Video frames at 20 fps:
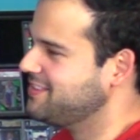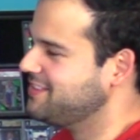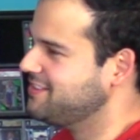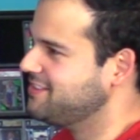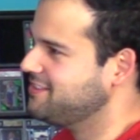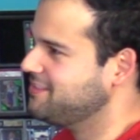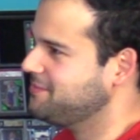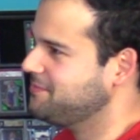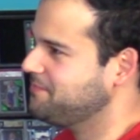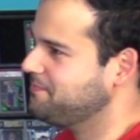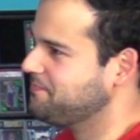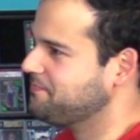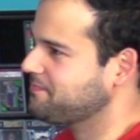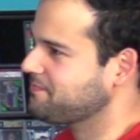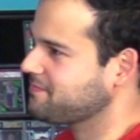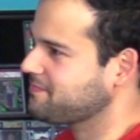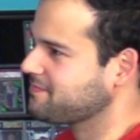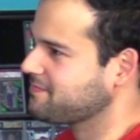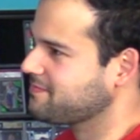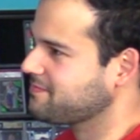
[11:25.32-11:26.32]

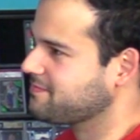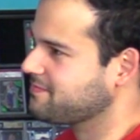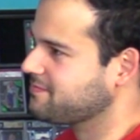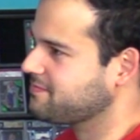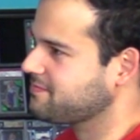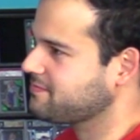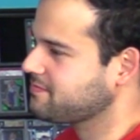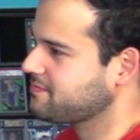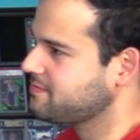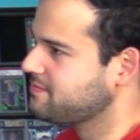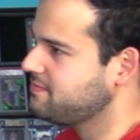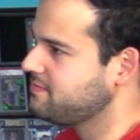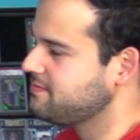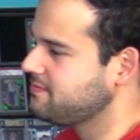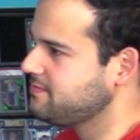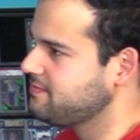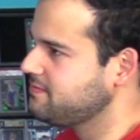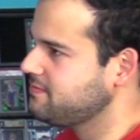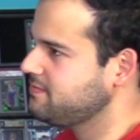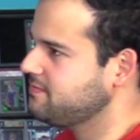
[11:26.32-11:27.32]

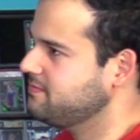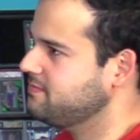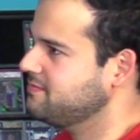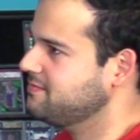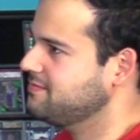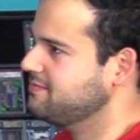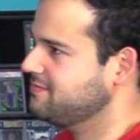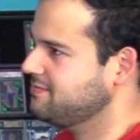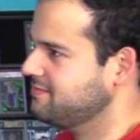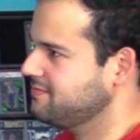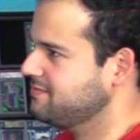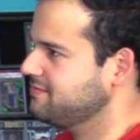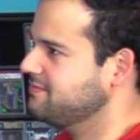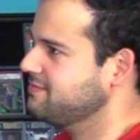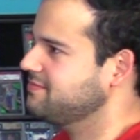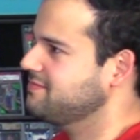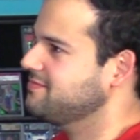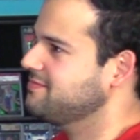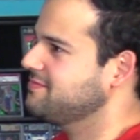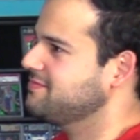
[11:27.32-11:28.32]

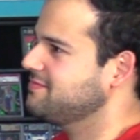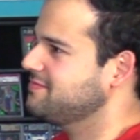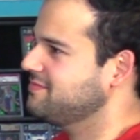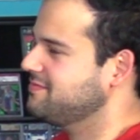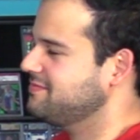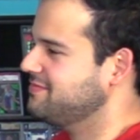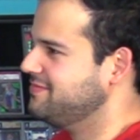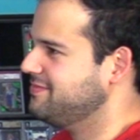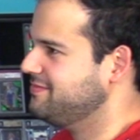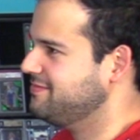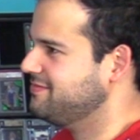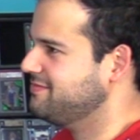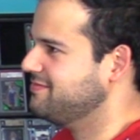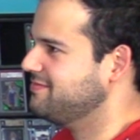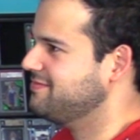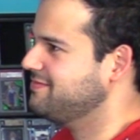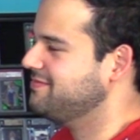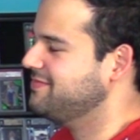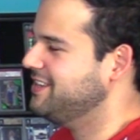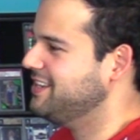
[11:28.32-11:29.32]

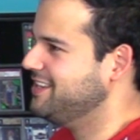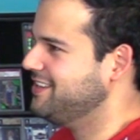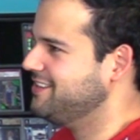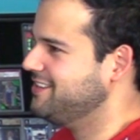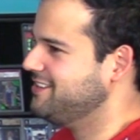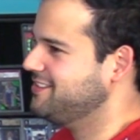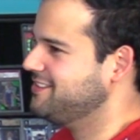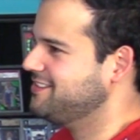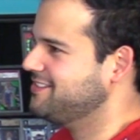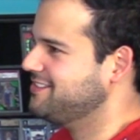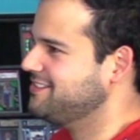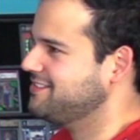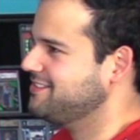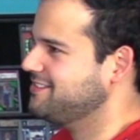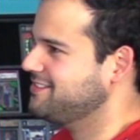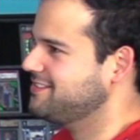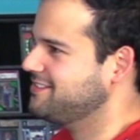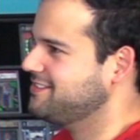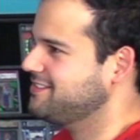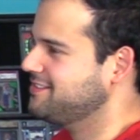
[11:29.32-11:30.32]

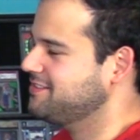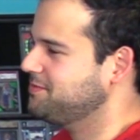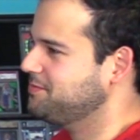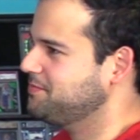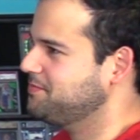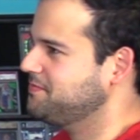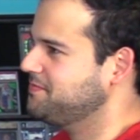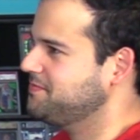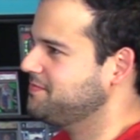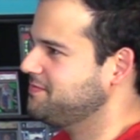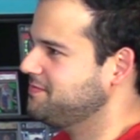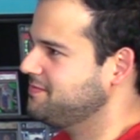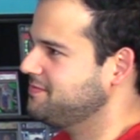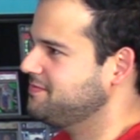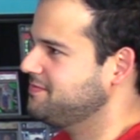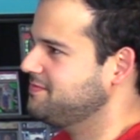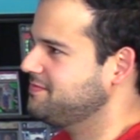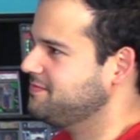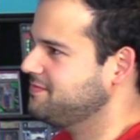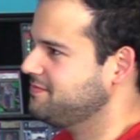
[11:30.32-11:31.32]

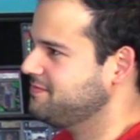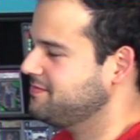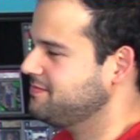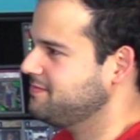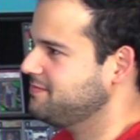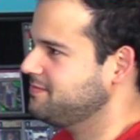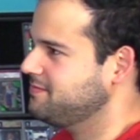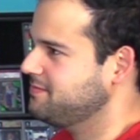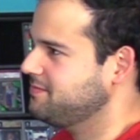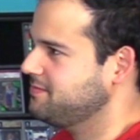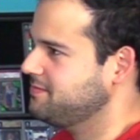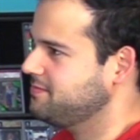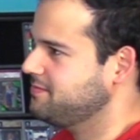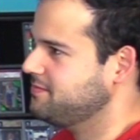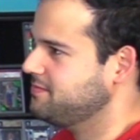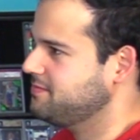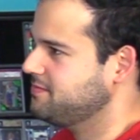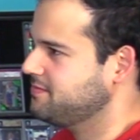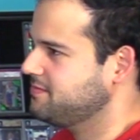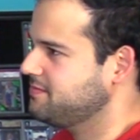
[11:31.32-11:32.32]

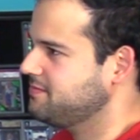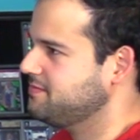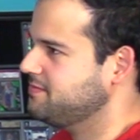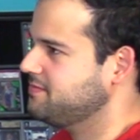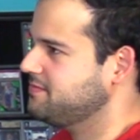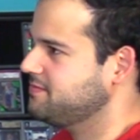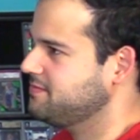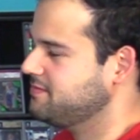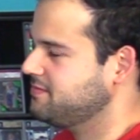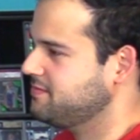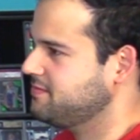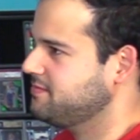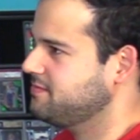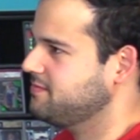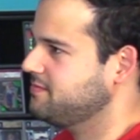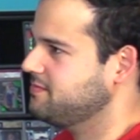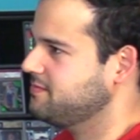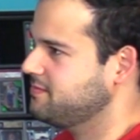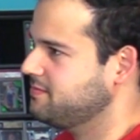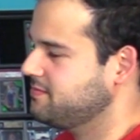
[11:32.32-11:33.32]
This person isn't speaking.